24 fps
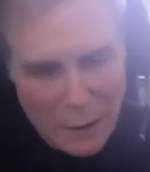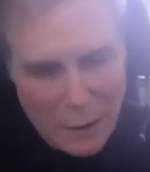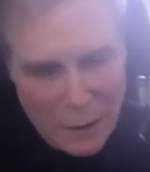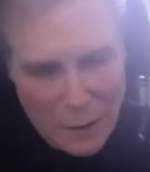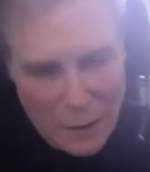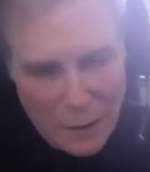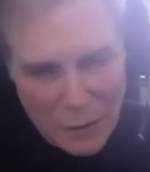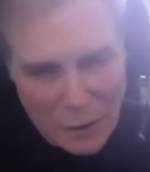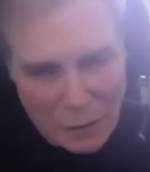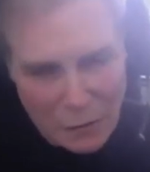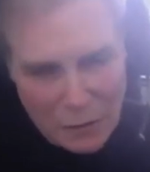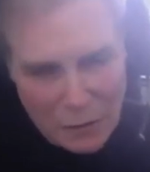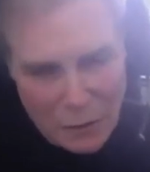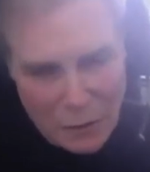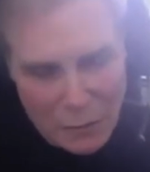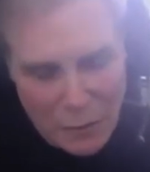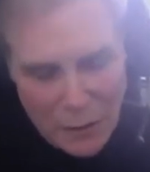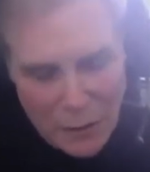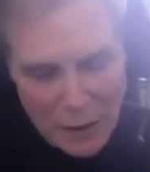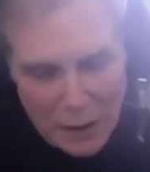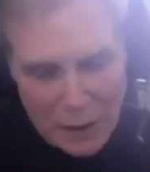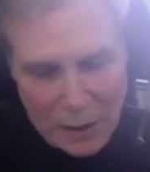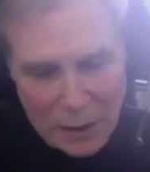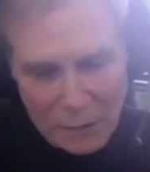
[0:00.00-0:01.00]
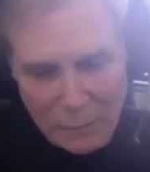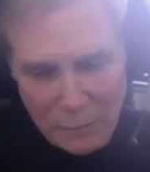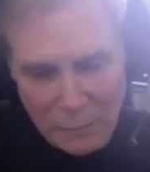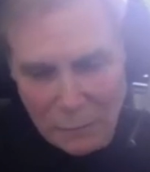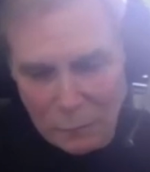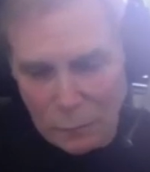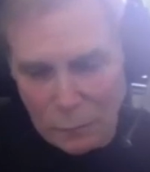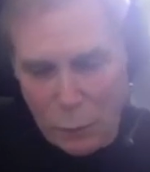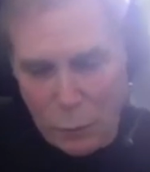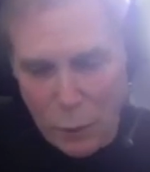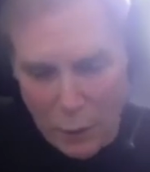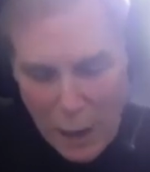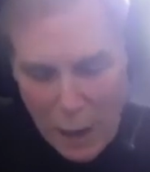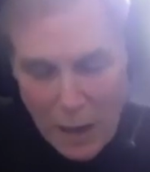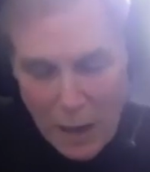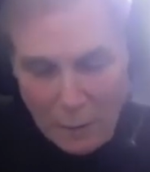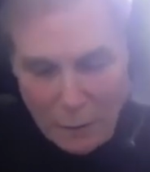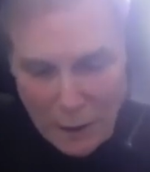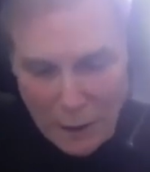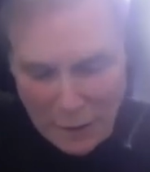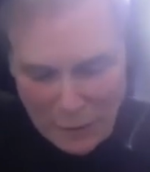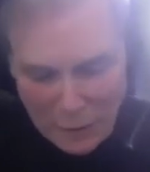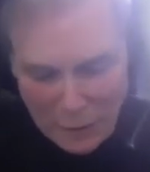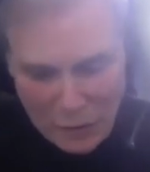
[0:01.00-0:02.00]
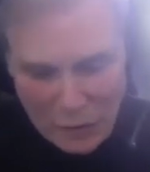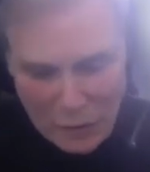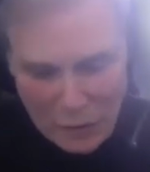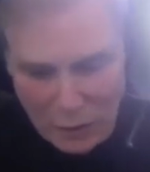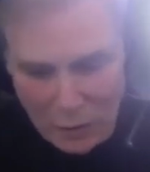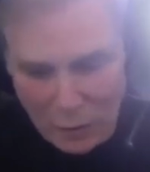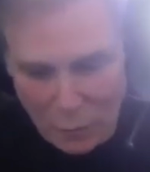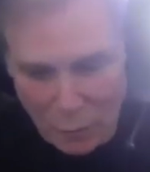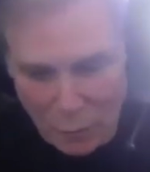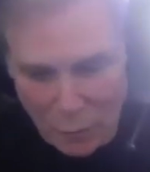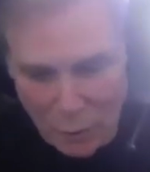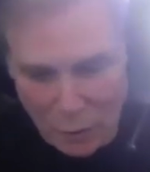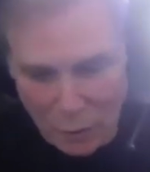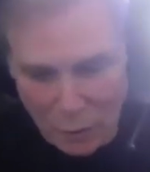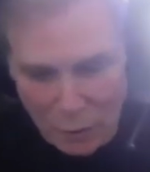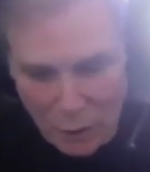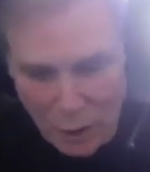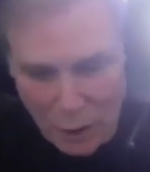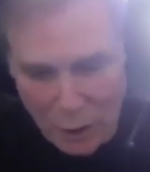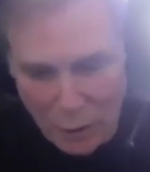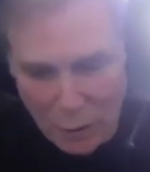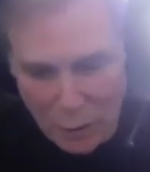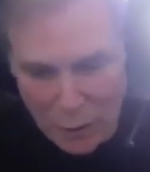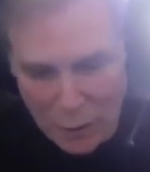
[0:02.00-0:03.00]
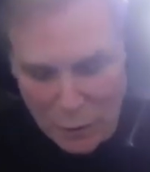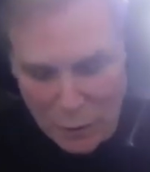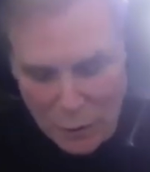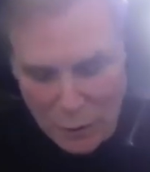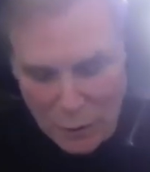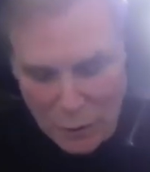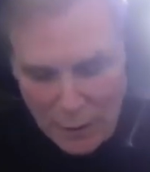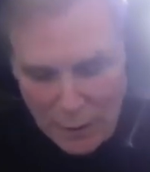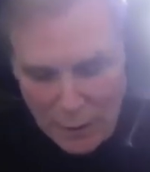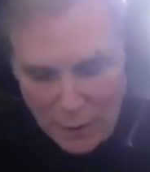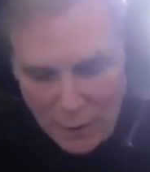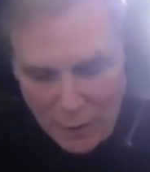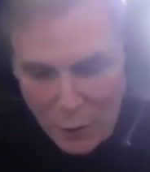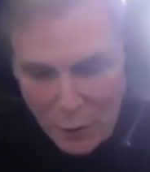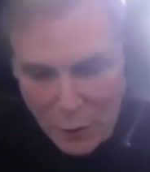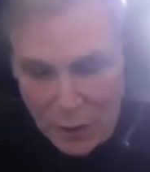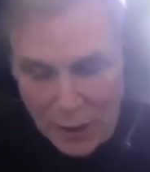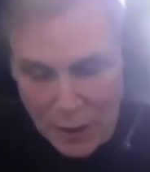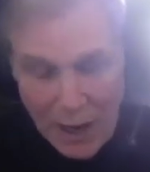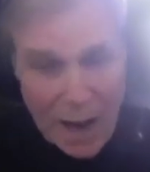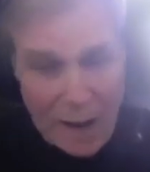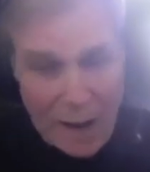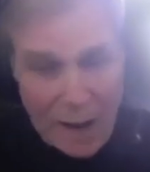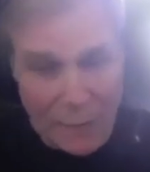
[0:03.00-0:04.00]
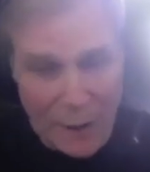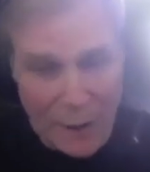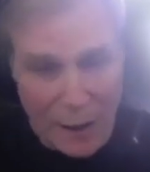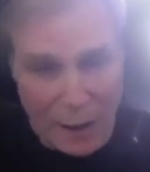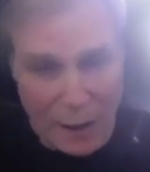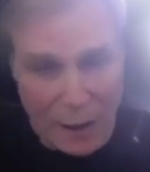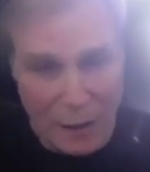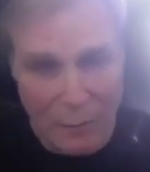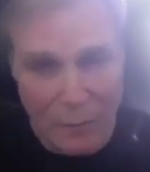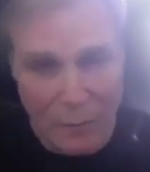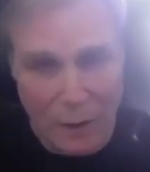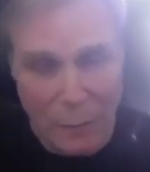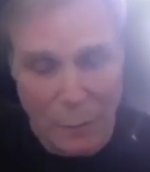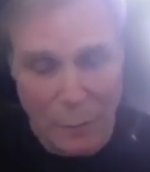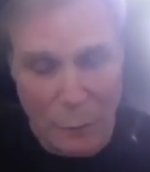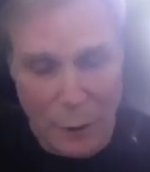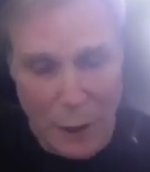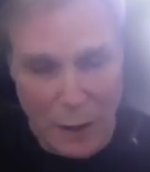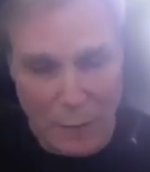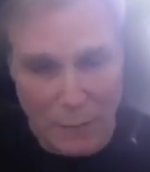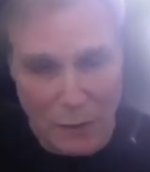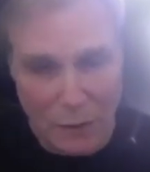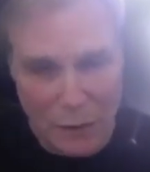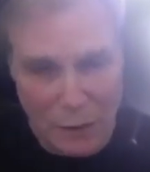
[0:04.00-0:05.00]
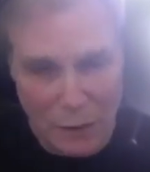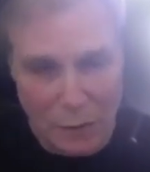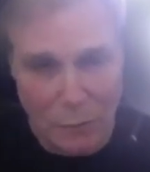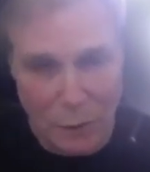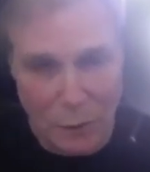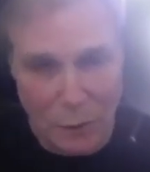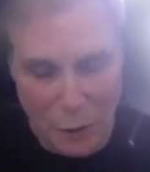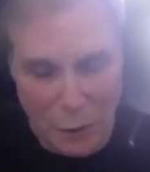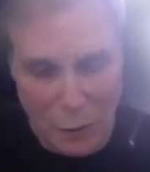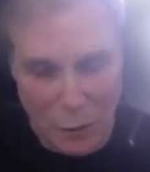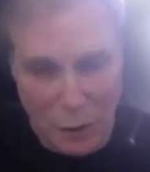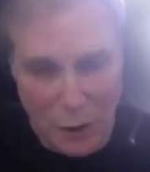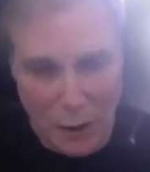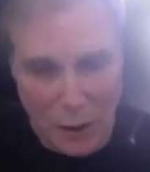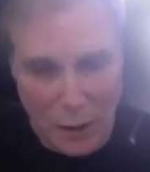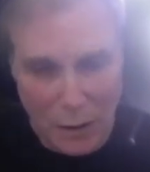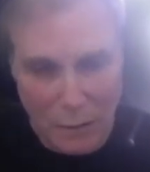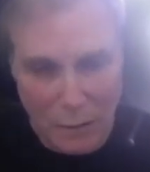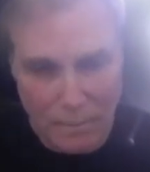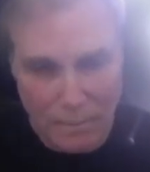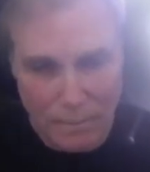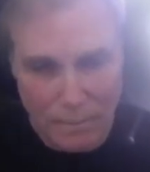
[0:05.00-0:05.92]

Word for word: Yeah. So to me, where I'd like to see the world go is you can have the element of privacy when you want it,